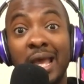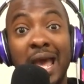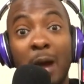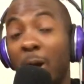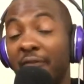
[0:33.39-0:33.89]

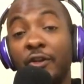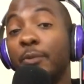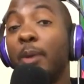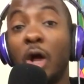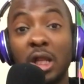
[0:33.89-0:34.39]
However, the
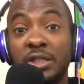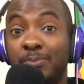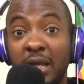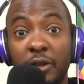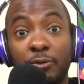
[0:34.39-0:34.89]
ball is
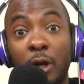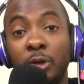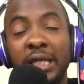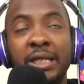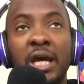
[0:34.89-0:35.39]
being thrown,
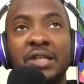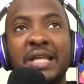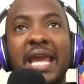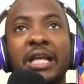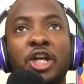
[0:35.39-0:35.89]
he does
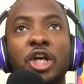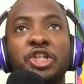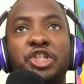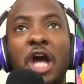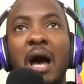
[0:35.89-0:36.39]
a good
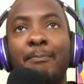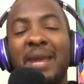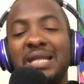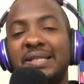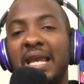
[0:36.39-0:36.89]
job
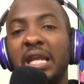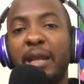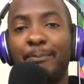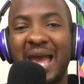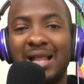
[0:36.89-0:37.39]

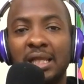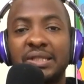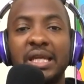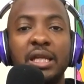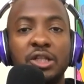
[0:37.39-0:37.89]
maintaining
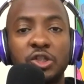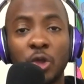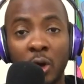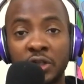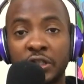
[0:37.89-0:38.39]
balance in his
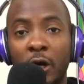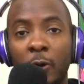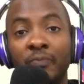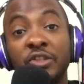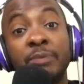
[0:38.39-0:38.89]
torso
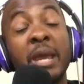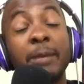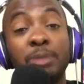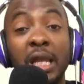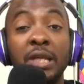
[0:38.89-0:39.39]
to
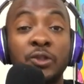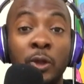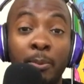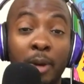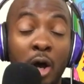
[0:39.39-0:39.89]
make plays on
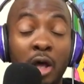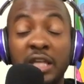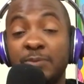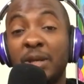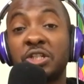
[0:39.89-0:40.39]
the ball,
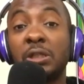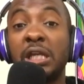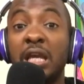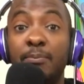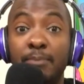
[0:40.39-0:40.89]
especially
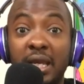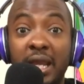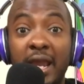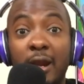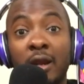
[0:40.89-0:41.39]
in
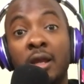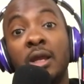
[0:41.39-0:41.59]
midair.